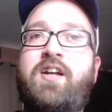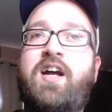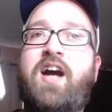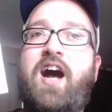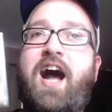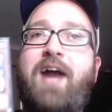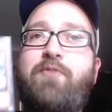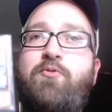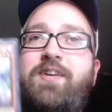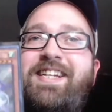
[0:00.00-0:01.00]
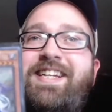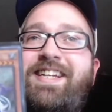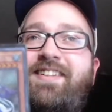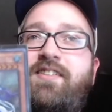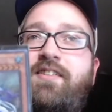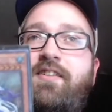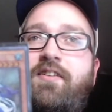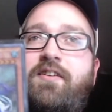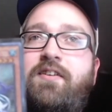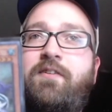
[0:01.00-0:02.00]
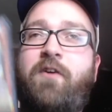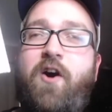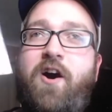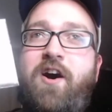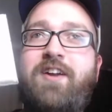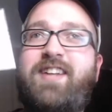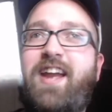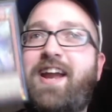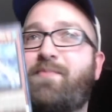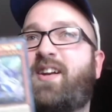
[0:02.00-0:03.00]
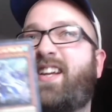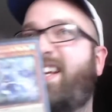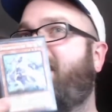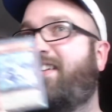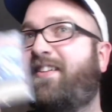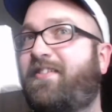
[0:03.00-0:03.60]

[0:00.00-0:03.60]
I will eat on camera this